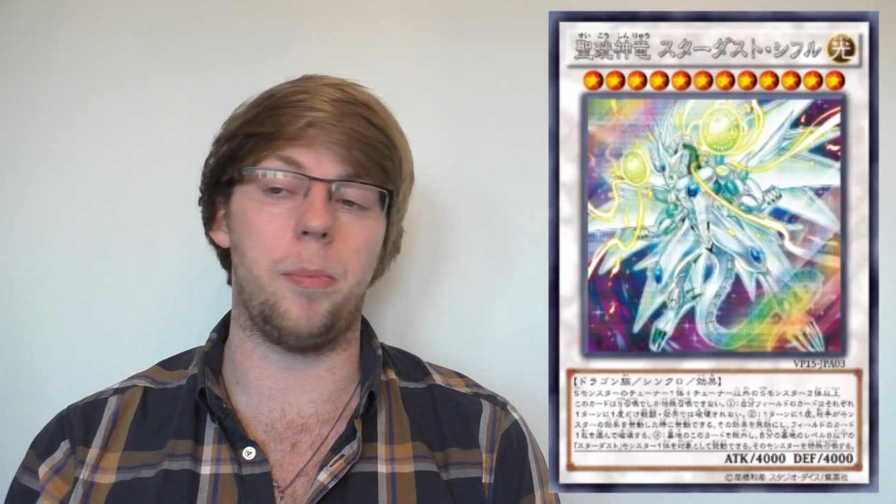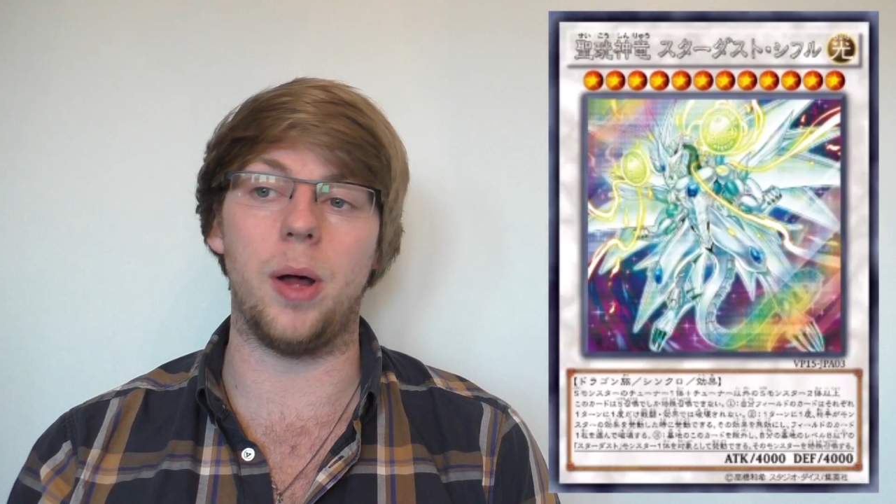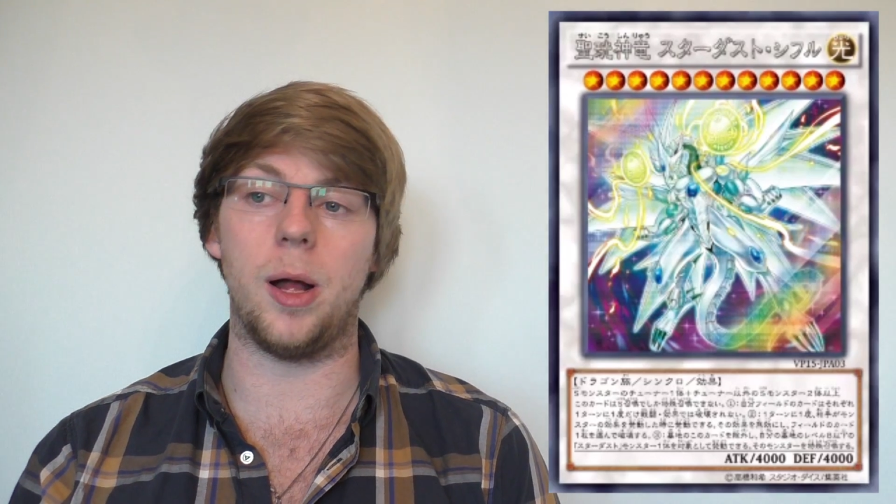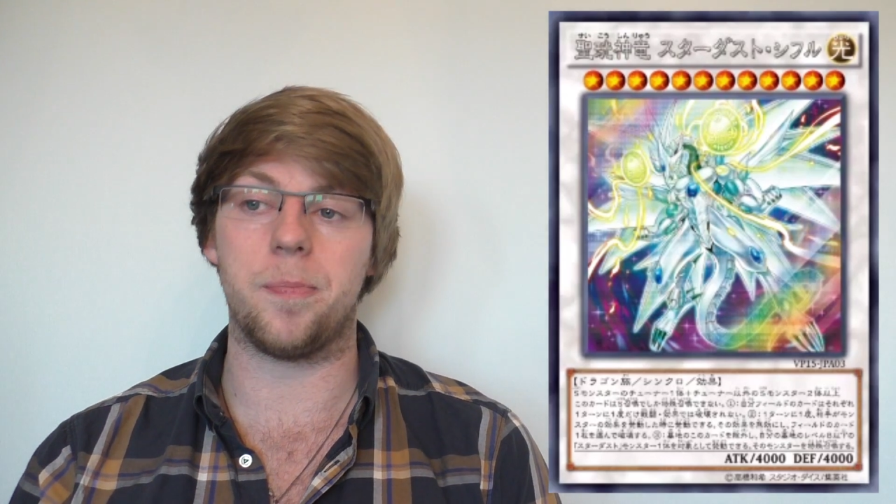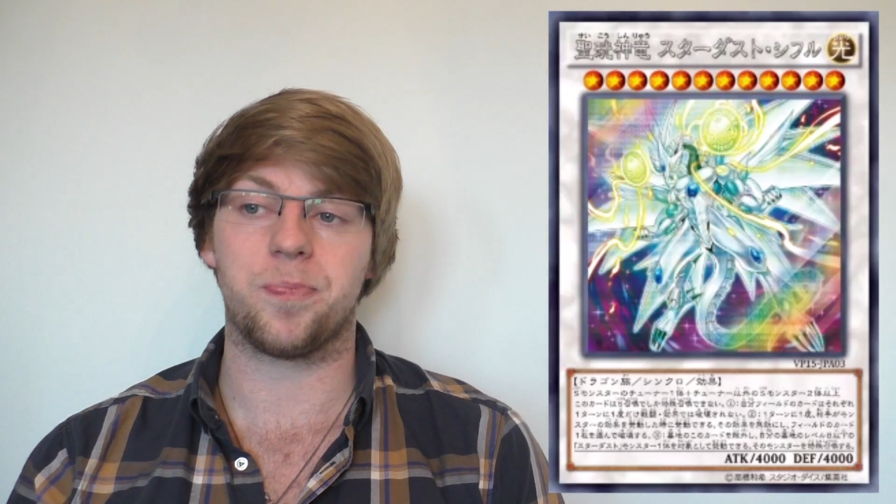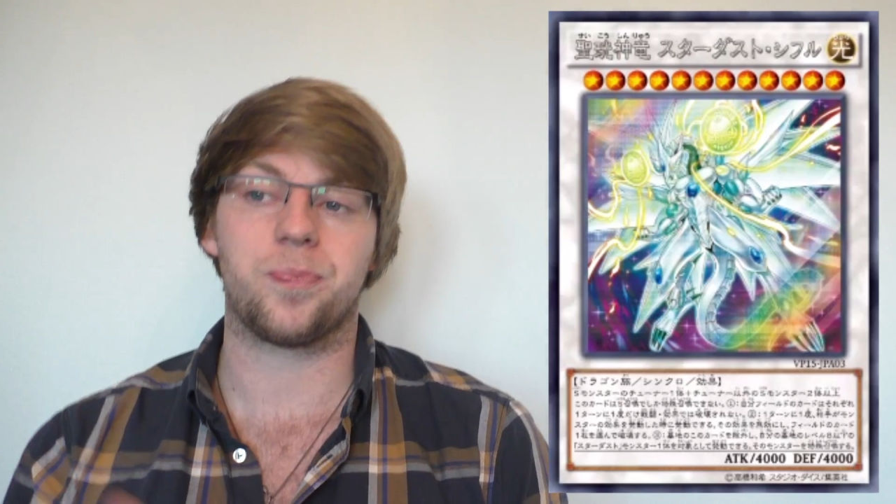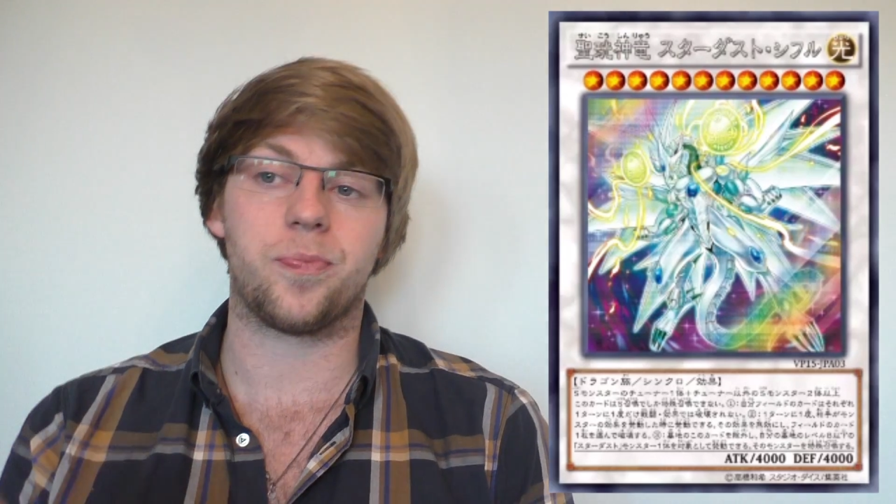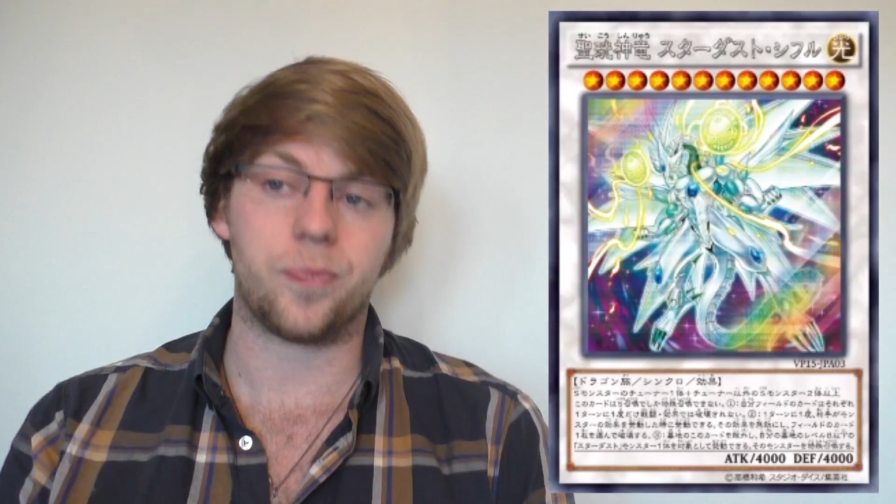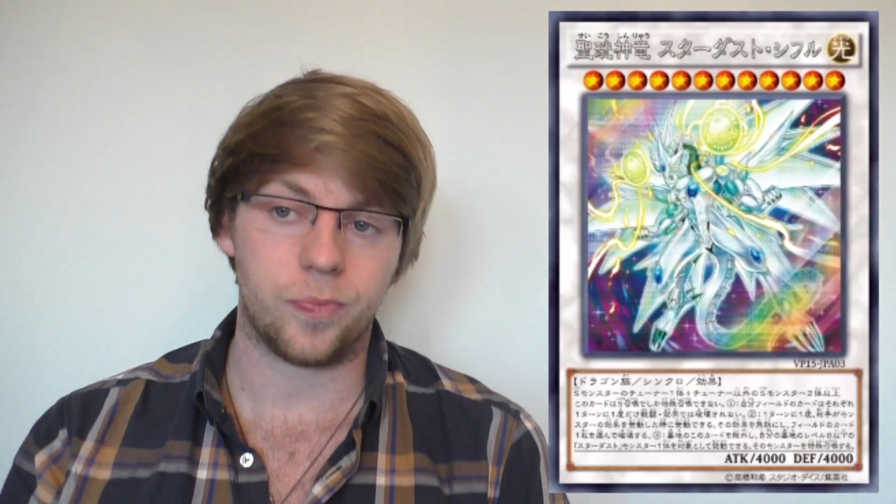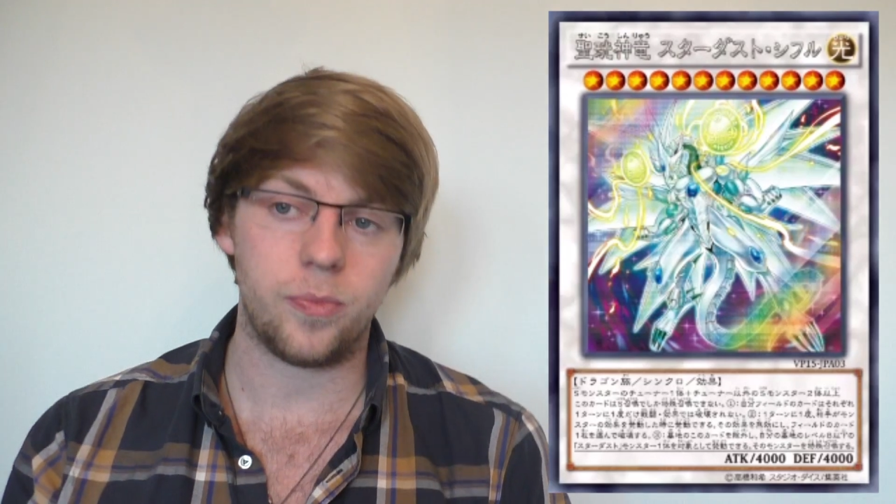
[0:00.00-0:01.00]
But
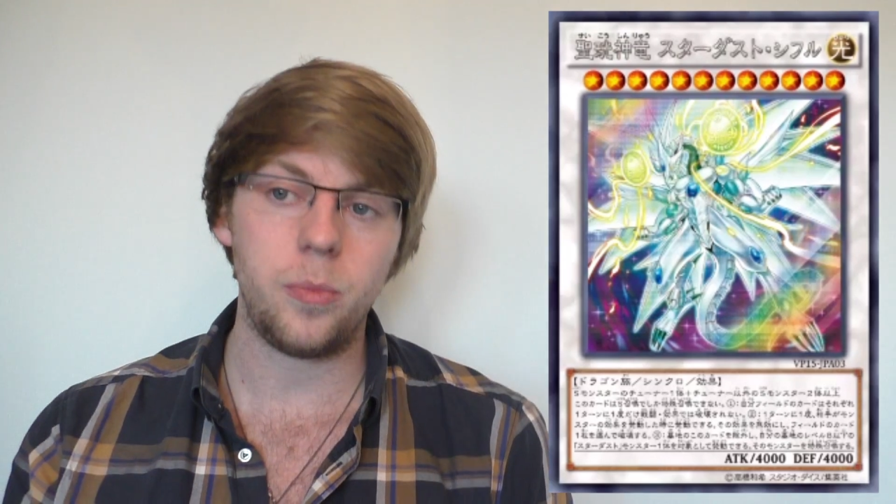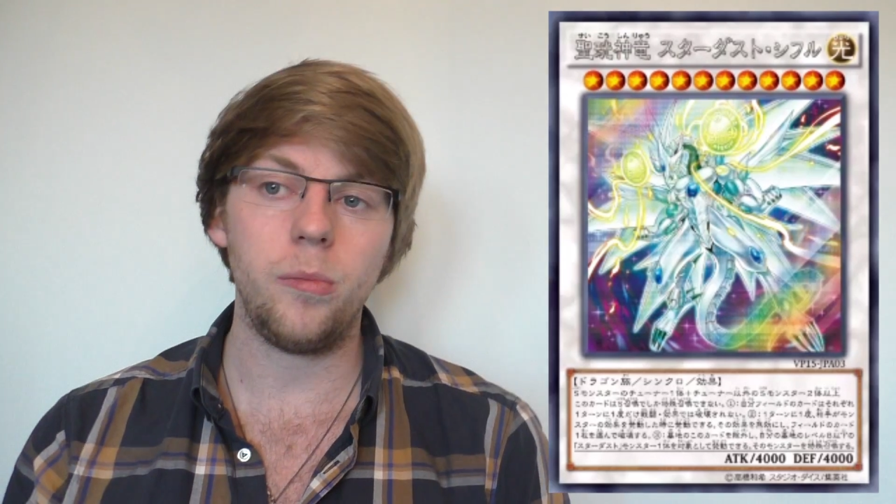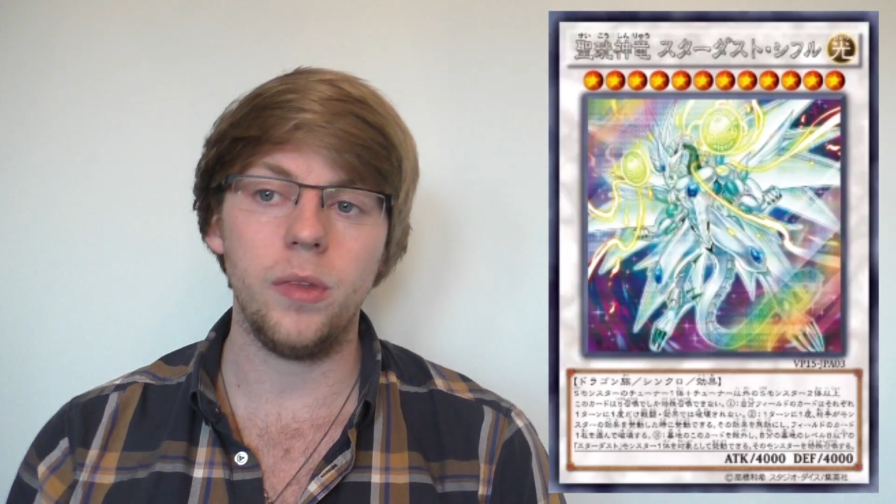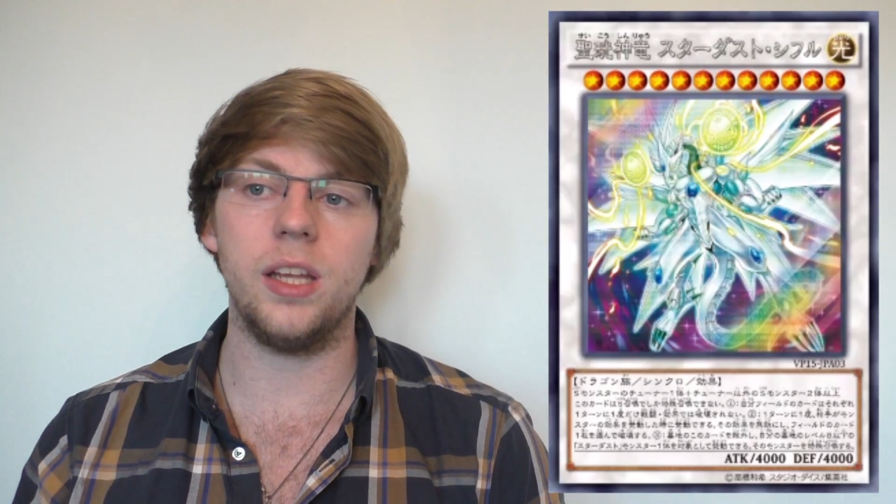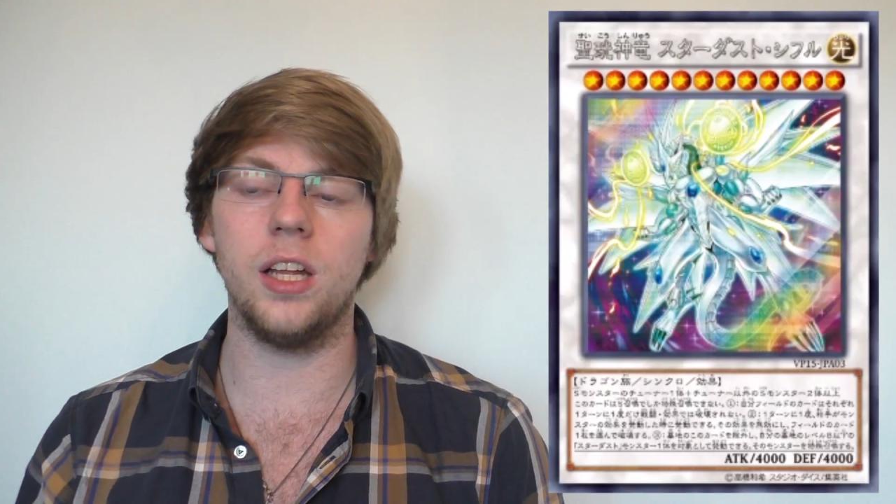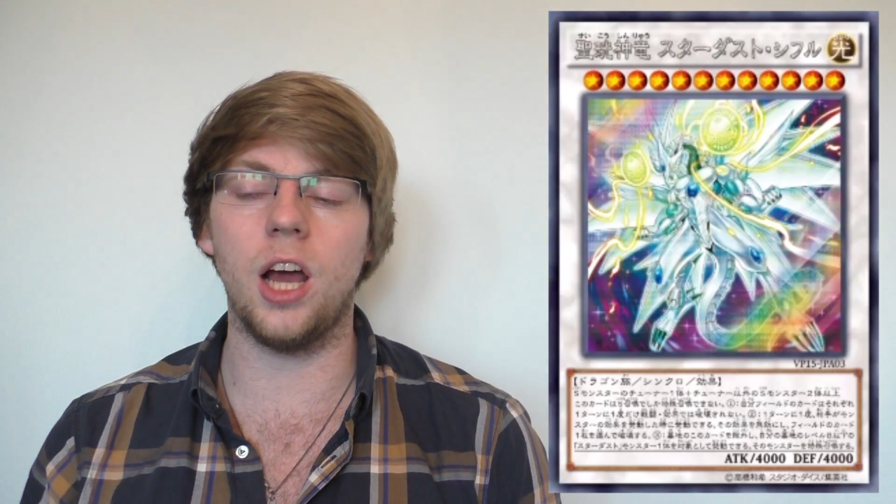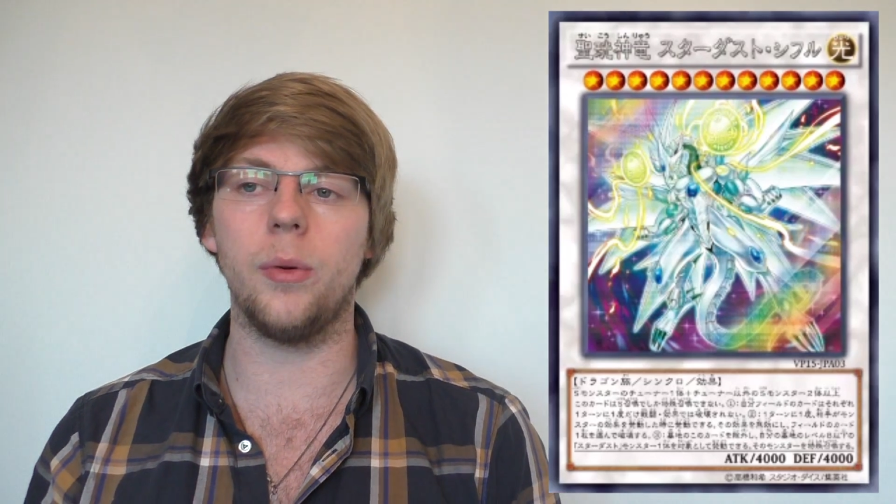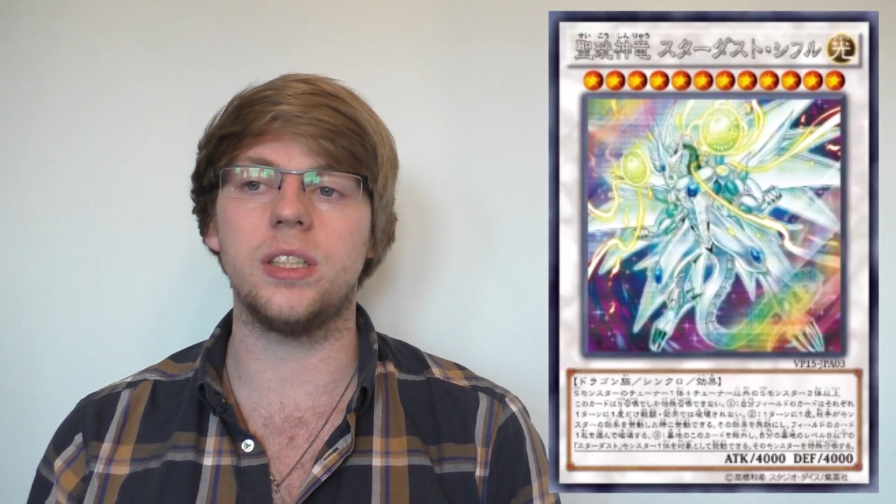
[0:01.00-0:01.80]
you know,